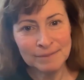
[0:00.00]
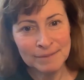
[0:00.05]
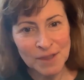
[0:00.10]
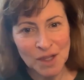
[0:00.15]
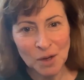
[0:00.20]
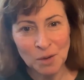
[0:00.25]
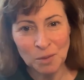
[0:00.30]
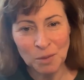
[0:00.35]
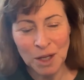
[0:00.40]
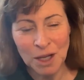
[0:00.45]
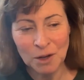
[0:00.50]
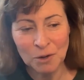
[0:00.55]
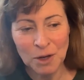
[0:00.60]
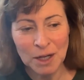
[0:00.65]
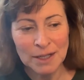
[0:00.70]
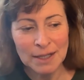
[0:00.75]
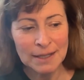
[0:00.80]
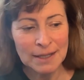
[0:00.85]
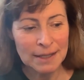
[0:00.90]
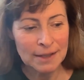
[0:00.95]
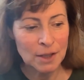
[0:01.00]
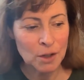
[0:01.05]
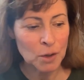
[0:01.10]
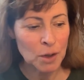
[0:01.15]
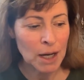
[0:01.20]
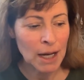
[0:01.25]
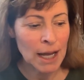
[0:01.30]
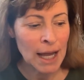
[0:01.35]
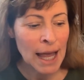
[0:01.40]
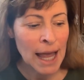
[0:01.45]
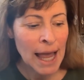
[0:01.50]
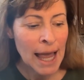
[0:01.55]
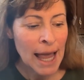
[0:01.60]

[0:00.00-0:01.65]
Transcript: So we agreed to disagree.